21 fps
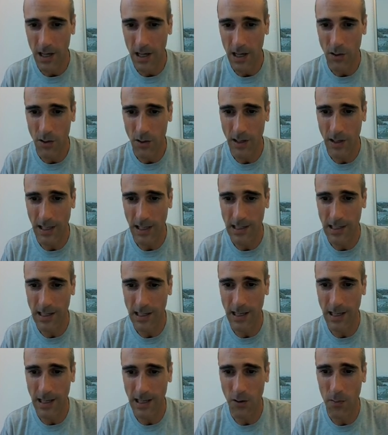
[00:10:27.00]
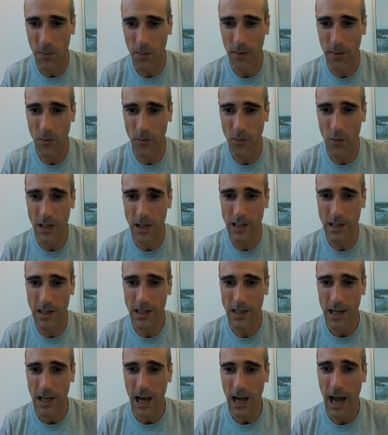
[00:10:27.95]
You can see that the
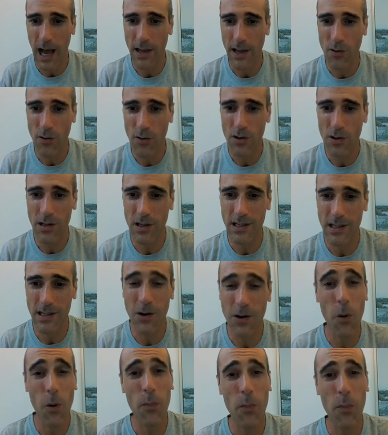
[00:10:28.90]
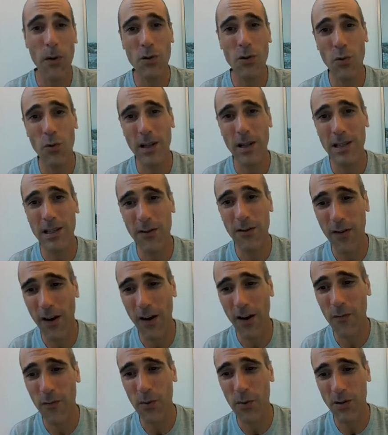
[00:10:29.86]
bandwidth, I use
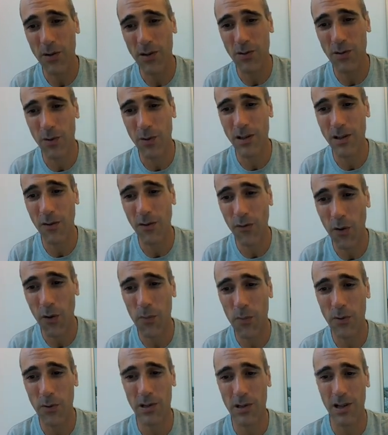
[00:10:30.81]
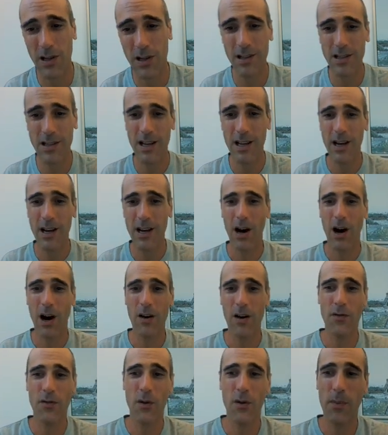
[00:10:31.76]
0.25%, 24
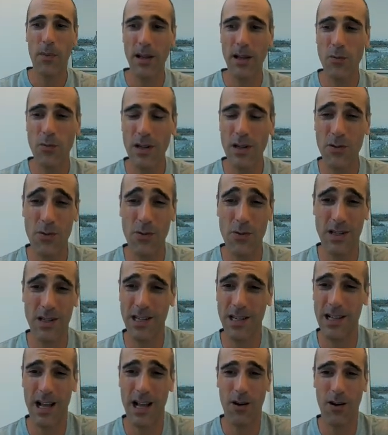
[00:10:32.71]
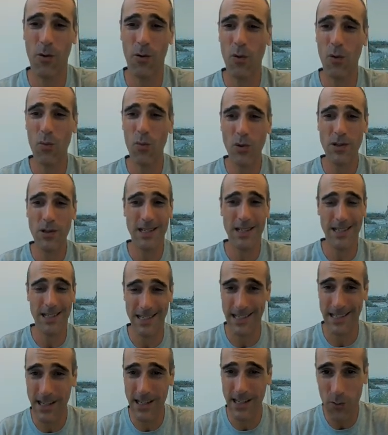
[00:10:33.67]
of the bandwidth, which is like almost
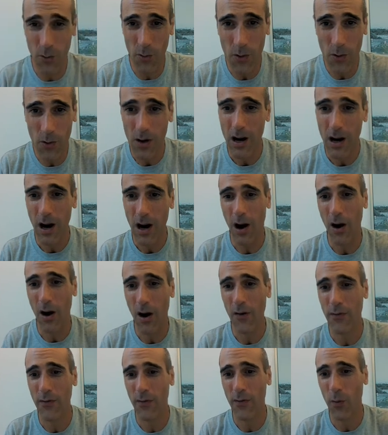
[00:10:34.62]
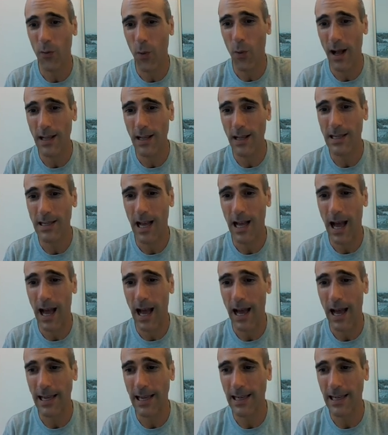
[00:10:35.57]
zero of what
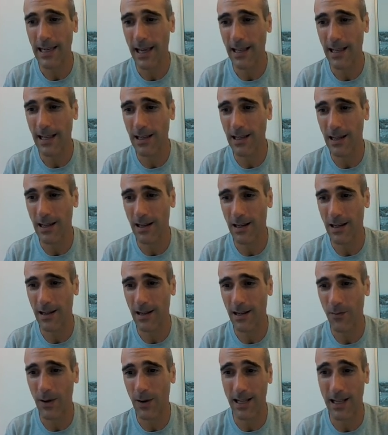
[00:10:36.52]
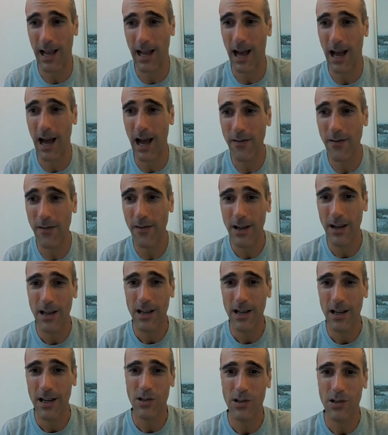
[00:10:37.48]
I can, uh, what I have
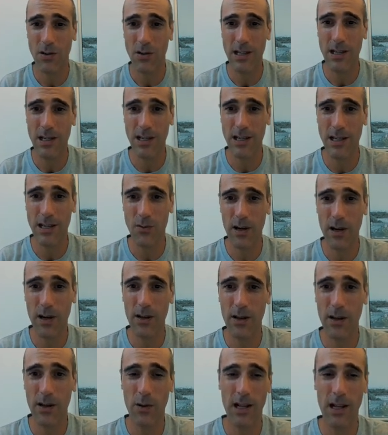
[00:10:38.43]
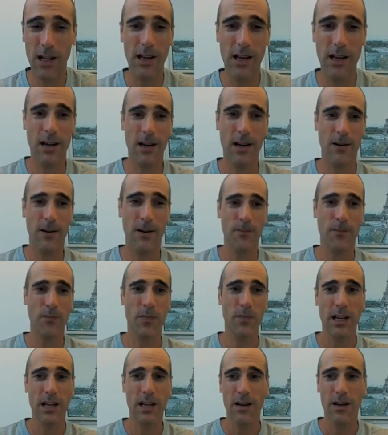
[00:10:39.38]
so this is really, really um,
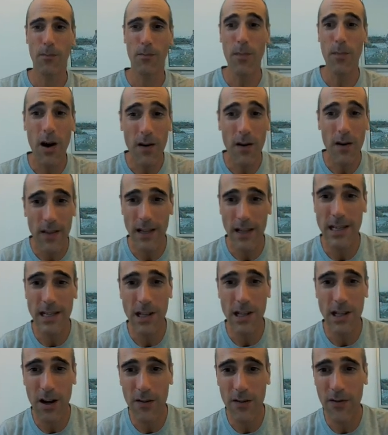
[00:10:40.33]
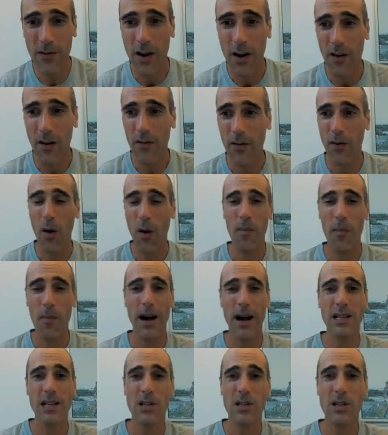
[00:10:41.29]
more than enough for
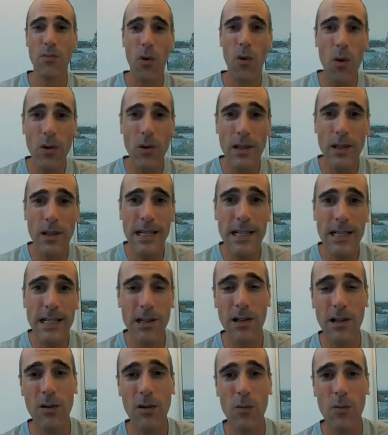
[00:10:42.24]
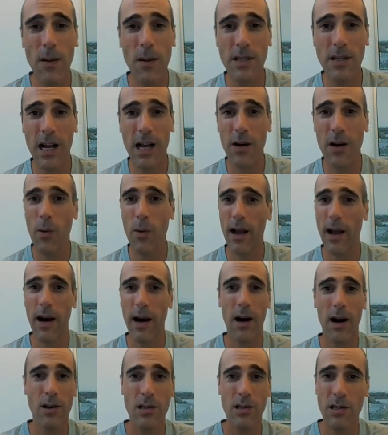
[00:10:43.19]
my small little website where
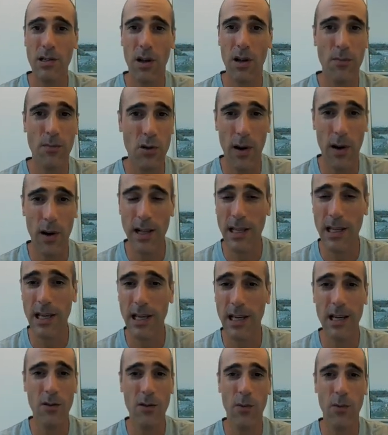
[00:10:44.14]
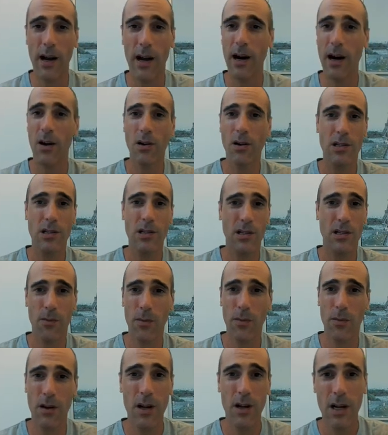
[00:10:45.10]
I host some training, where I host
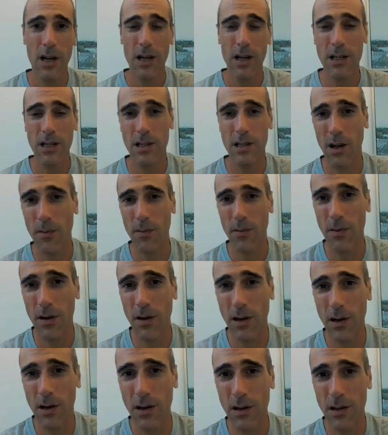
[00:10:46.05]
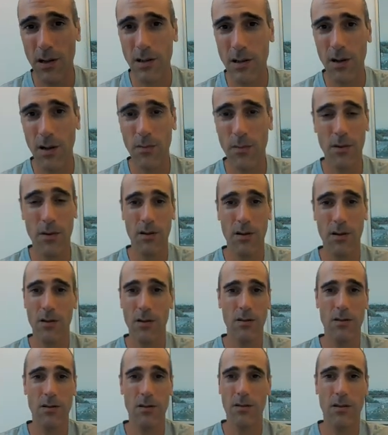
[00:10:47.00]
some, uh, some, uh, some.
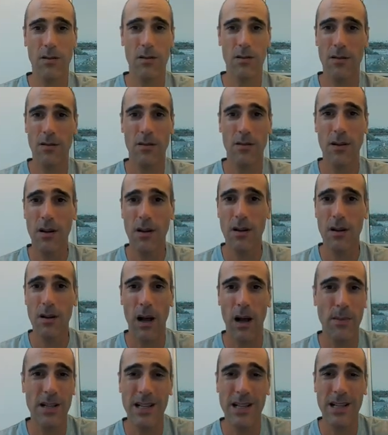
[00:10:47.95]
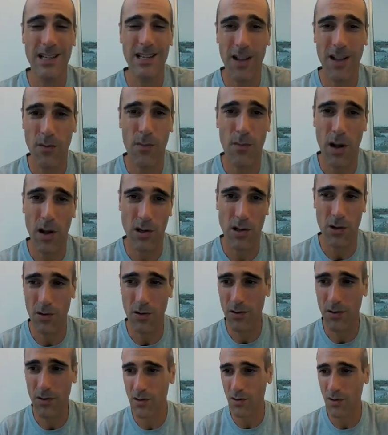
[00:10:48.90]
Uh, I mean, it's not much, you
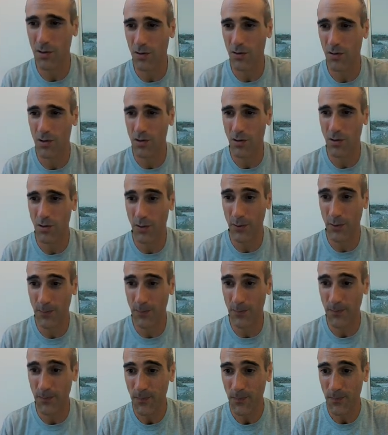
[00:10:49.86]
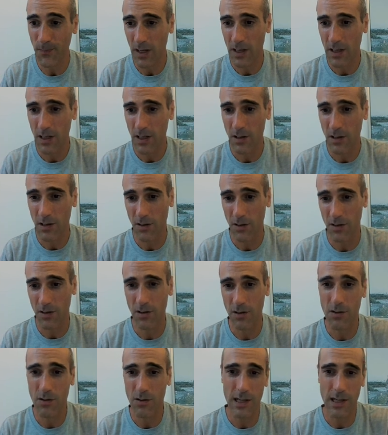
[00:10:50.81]
know. So, so, so
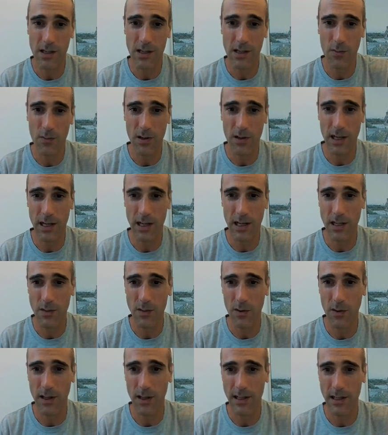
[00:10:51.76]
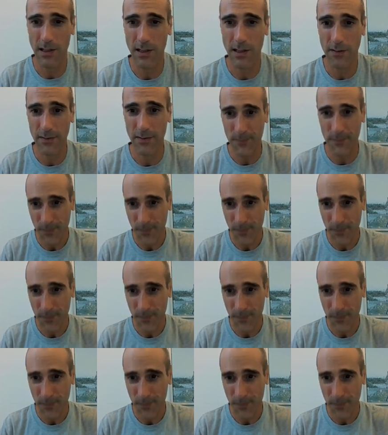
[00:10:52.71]
you see, it's more than it's more than enough.